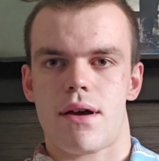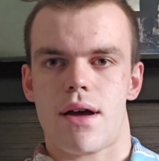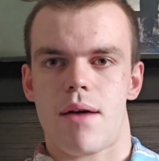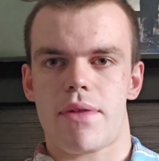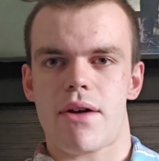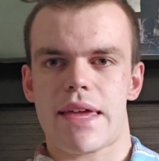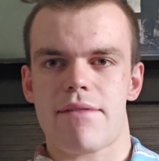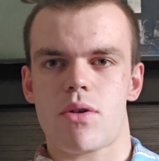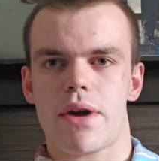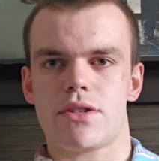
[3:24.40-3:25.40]
Without
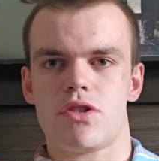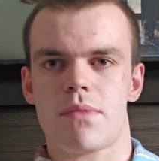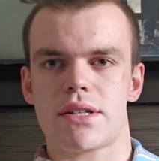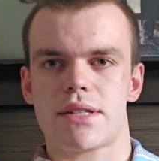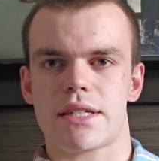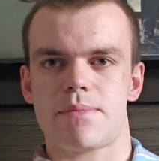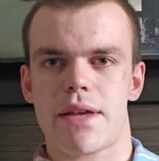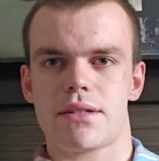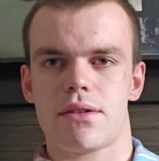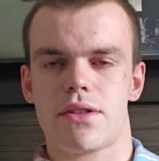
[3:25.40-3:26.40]
giving away too much, that's
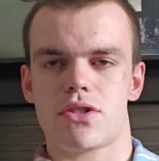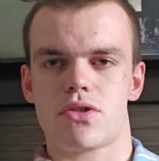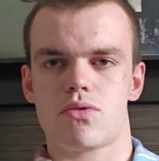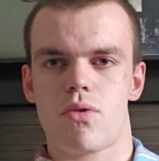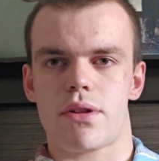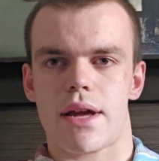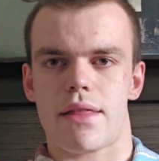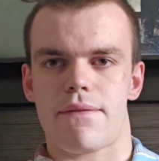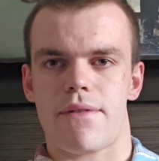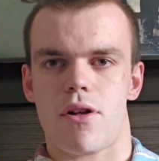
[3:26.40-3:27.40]
basically the storyline of
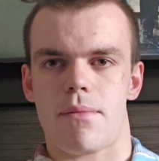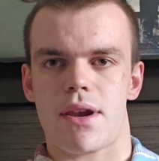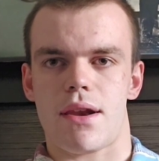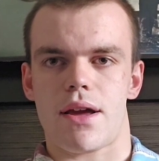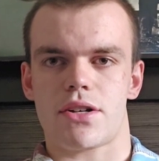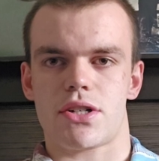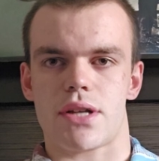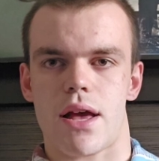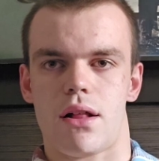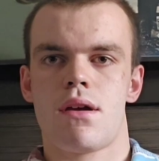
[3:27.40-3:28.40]
the film in a
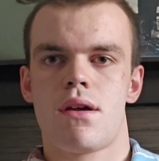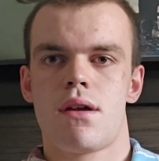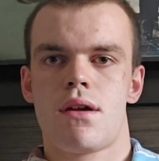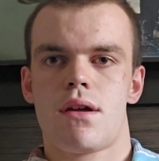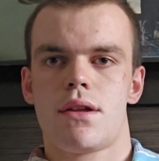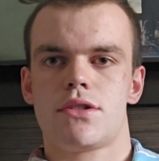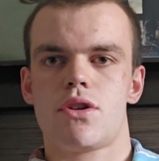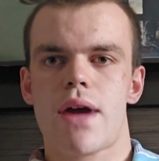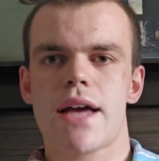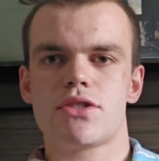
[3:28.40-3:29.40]
nutshell.
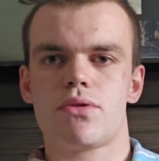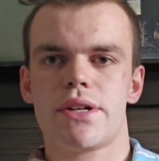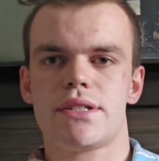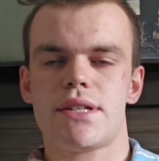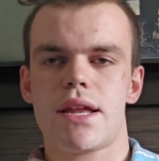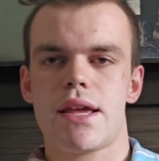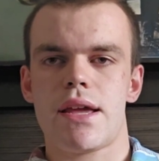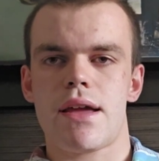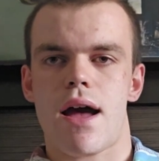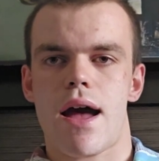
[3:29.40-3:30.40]
So Asteroid
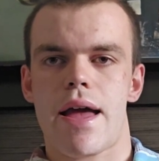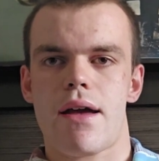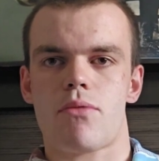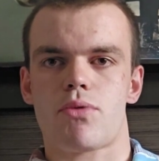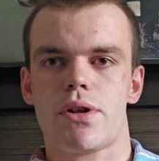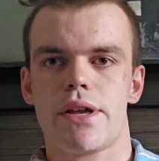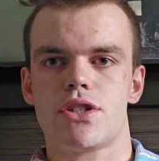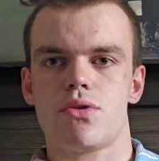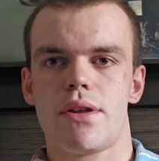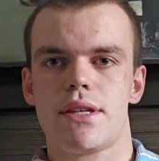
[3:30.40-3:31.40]
City, I really
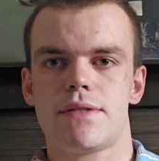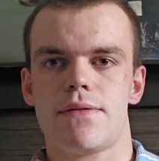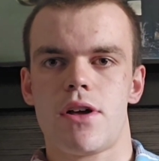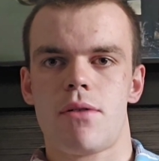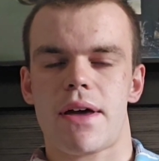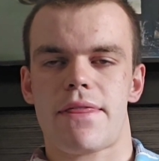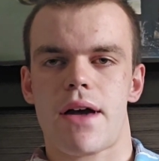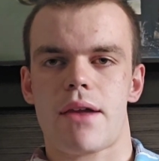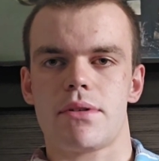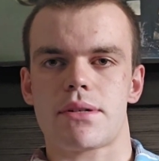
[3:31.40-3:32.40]
enjoyed this film. I
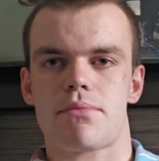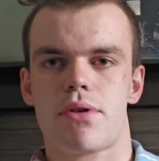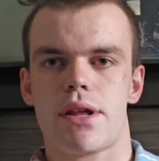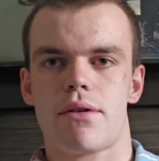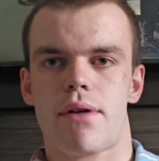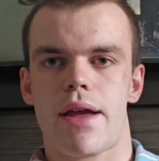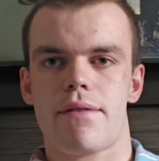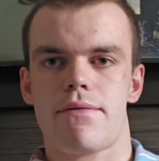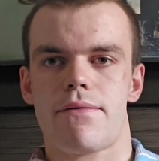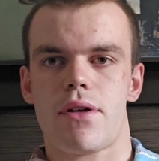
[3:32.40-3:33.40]
thought it was a pretty
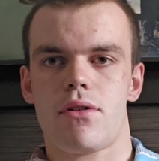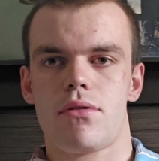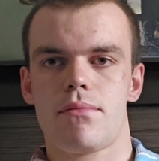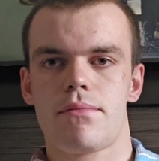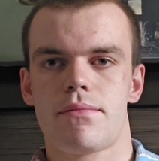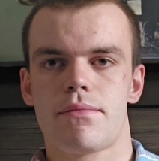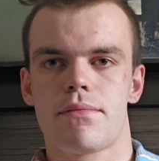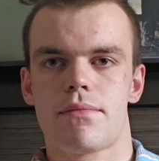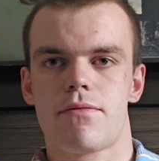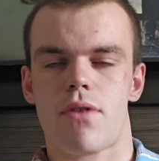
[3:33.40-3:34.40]
great film
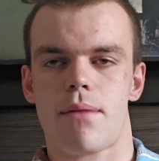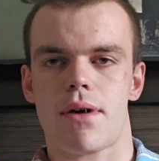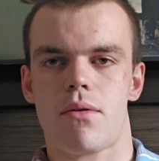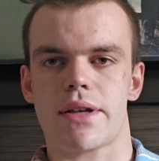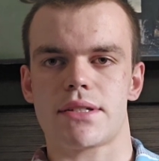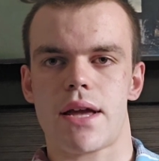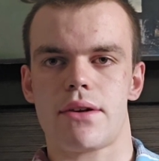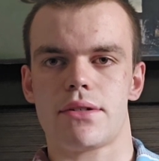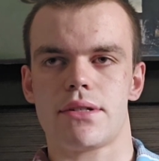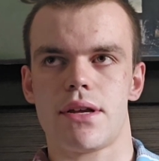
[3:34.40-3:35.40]
from Wes
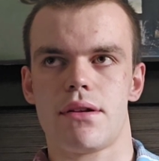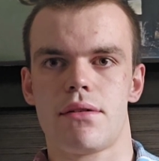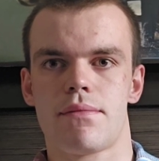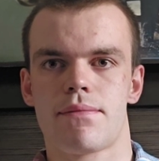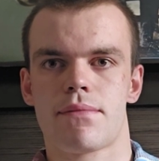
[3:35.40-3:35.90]
Anderson.